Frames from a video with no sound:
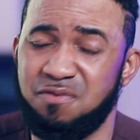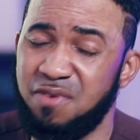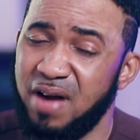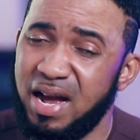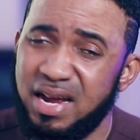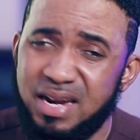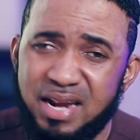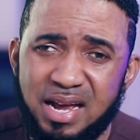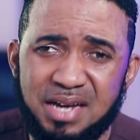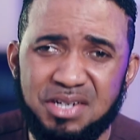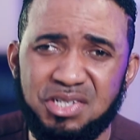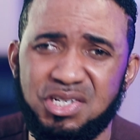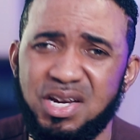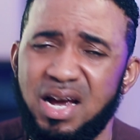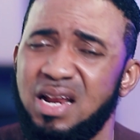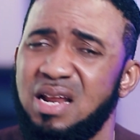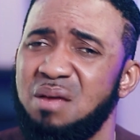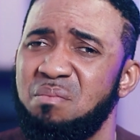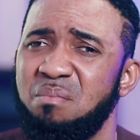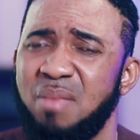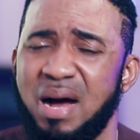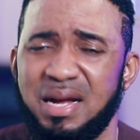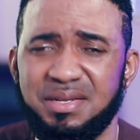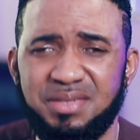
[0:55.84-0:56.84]

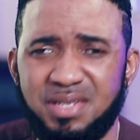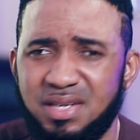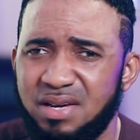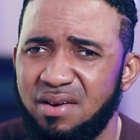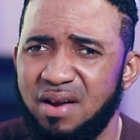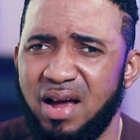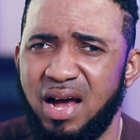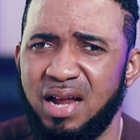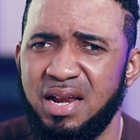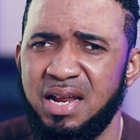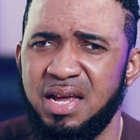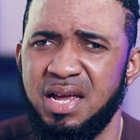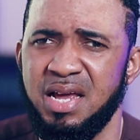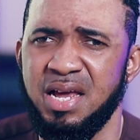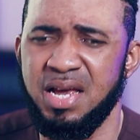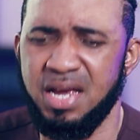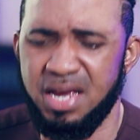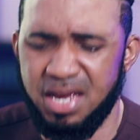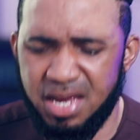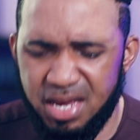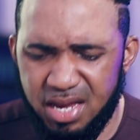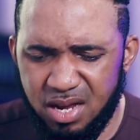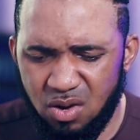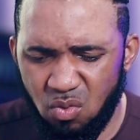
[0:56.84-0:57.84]
Financially, materially,
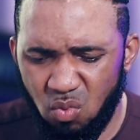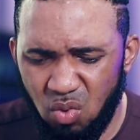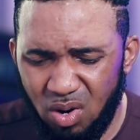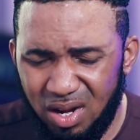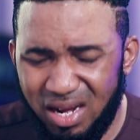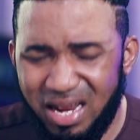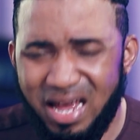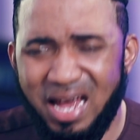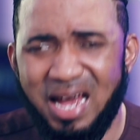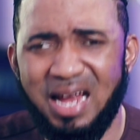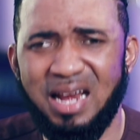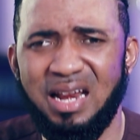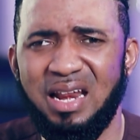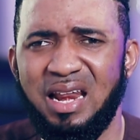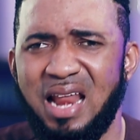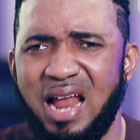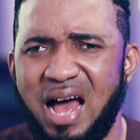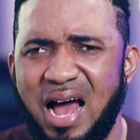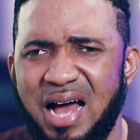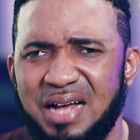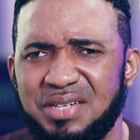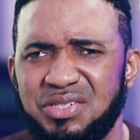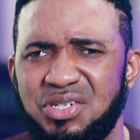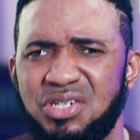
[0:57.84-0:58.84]
He will
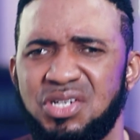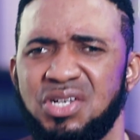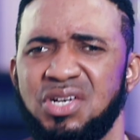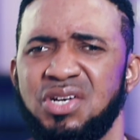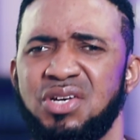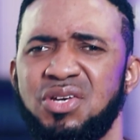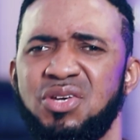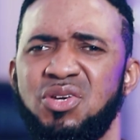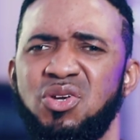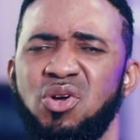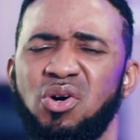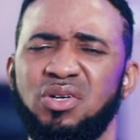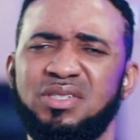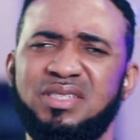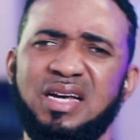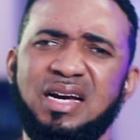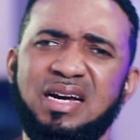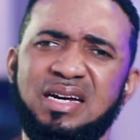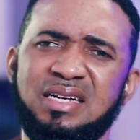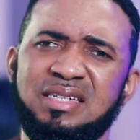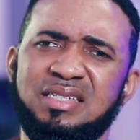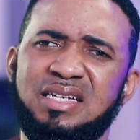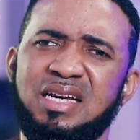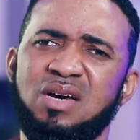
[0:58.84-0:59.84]
enlarge your
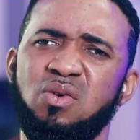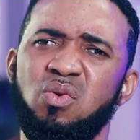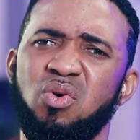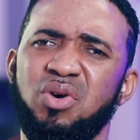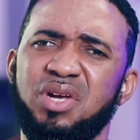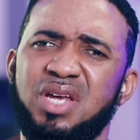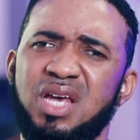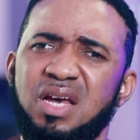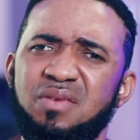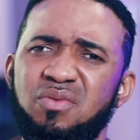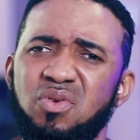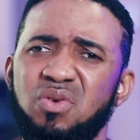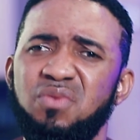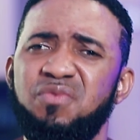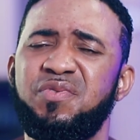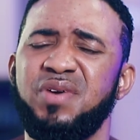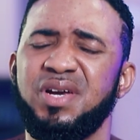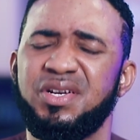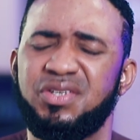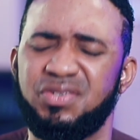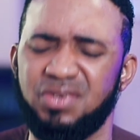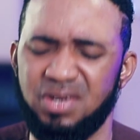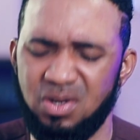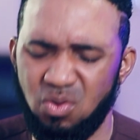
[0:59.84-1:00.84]
tent. He will give you
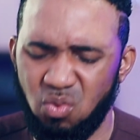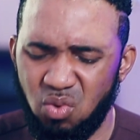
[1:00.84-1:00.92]
victory.